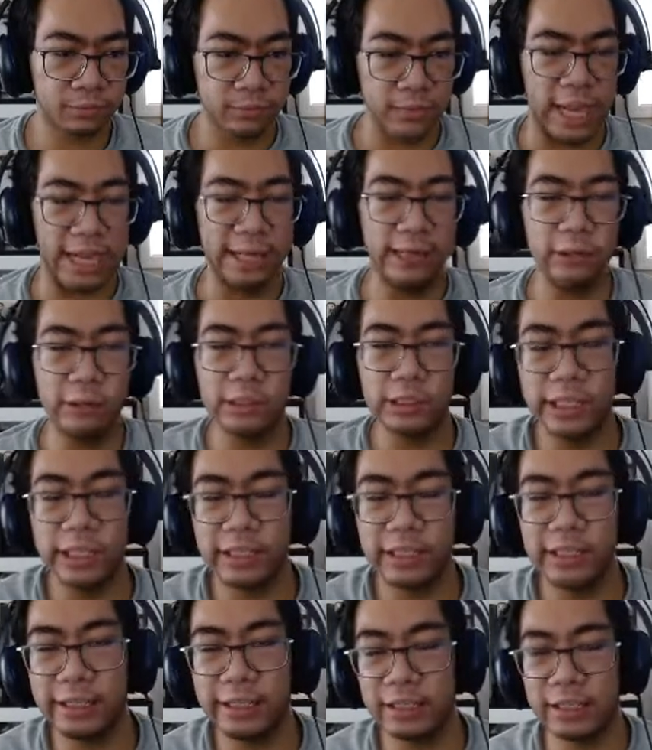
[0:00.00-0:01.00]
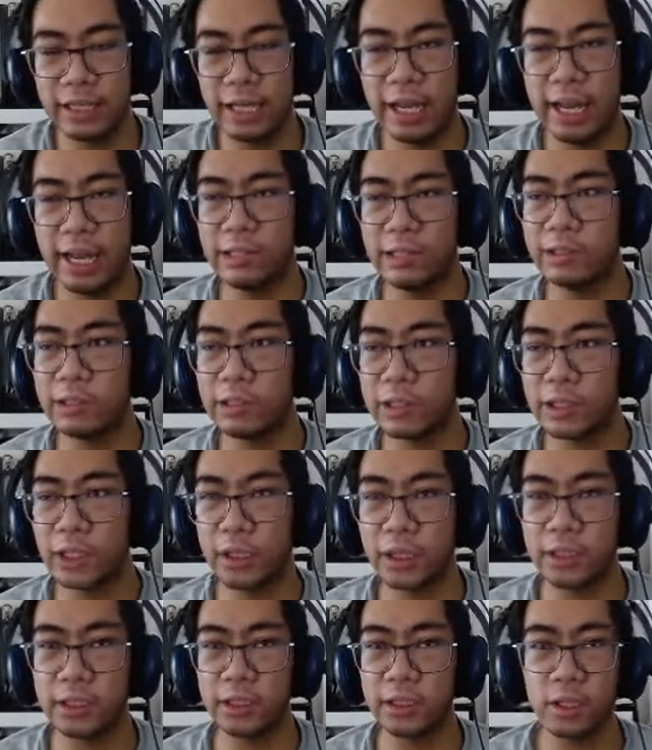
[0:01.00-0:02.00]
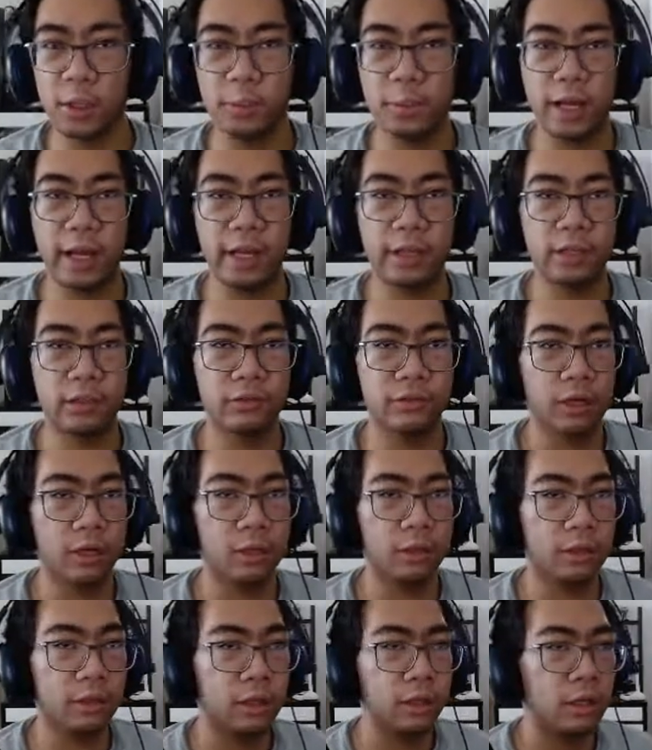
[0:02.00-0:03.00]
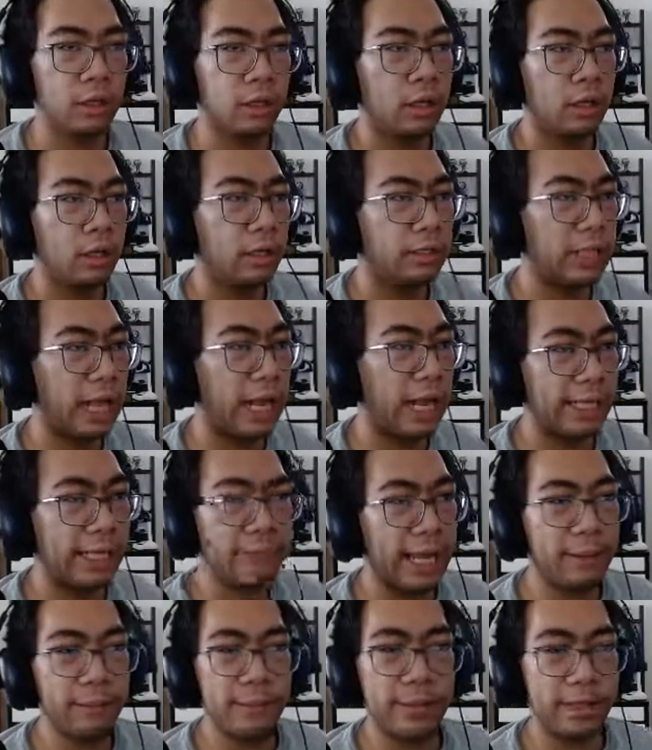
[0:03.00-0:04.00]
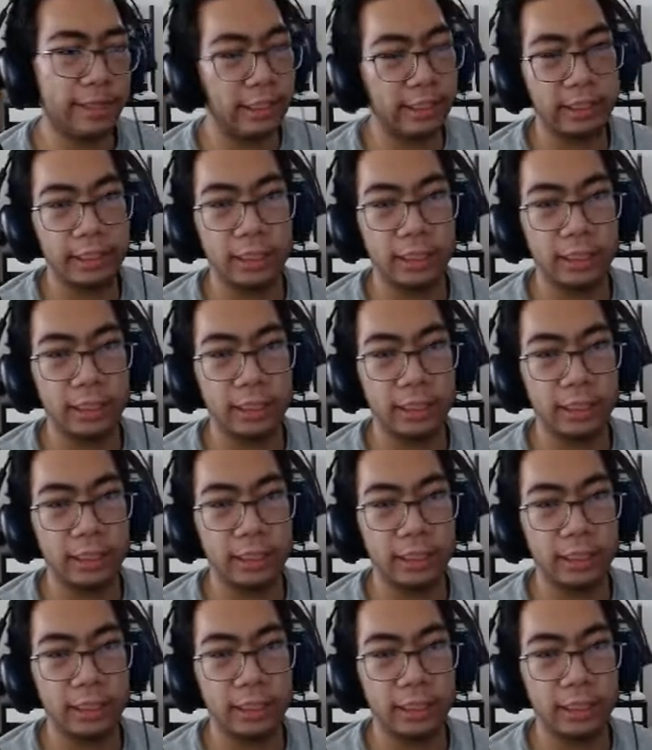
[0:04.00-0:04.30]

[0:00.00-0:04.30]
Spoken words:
I know there's like some kind of a dynamic